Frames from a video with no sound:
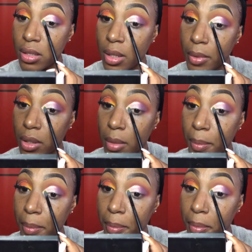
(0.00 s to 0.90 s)
So I'm gonna
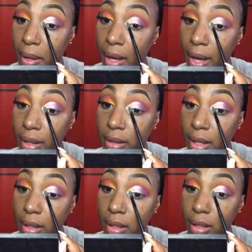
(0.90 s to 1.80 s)
pat
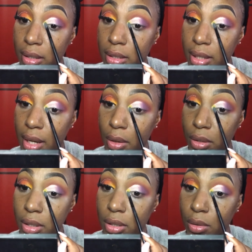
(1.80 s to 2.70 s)
that color down
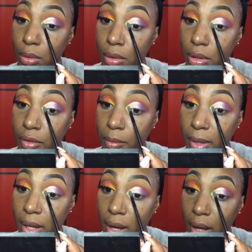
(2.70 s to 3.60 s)
in the corner of
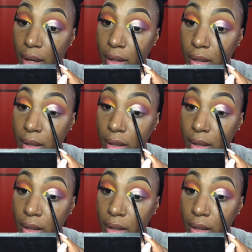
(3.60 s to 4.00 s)
my eye.